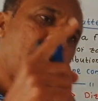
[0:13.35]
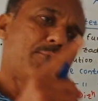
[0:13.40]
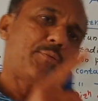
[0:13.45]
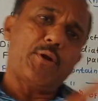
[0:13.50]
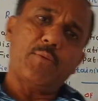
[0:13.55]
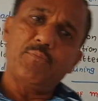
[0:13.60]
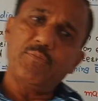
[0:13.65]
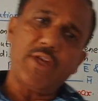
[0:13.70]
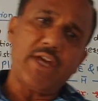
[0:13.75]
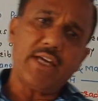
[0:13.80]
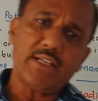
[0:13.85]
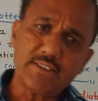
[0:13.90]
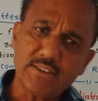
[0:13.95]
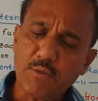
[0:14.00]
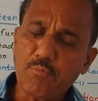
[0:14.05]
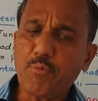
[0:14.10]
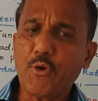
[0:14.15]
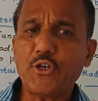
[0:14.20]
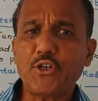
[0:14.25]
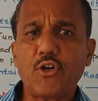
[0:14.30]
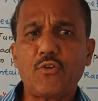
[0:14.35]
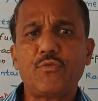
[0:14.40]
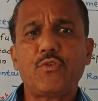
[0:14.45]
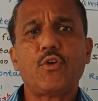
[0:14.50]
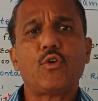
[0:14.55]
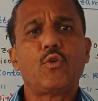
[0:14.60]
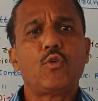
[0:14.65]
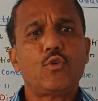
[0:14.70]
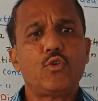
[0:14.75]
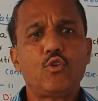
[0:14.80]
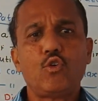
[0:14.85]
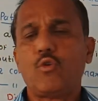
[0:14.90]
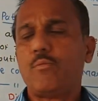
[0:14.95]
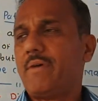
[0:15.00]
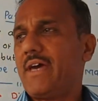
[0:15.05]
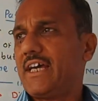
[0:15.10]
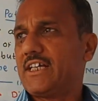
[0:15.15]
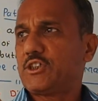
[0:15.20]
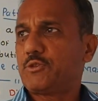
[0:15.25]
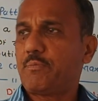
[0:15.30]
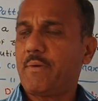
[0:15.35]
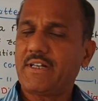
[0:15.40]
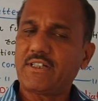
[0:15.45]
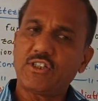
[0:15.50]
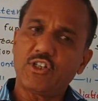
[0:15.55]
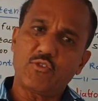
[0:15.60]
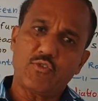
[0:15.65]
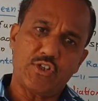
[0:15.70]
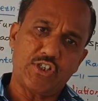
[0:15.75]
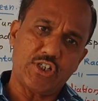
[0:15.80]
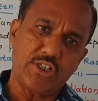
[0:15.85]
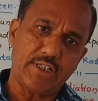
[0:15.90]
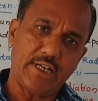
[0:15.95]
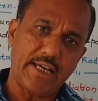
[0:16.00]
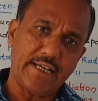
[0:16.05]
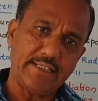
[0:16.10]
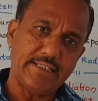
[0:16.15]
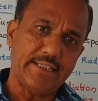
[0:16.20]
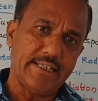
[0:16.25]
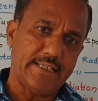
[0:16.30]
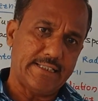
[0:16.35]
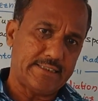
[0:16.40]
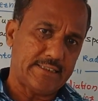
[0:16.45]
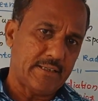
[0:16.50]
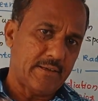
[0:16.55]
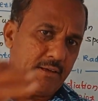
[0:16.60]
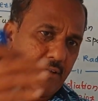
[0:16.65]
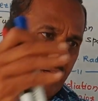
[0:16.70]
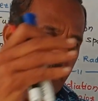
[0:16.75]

From the exam point of view, you may expect the question like this.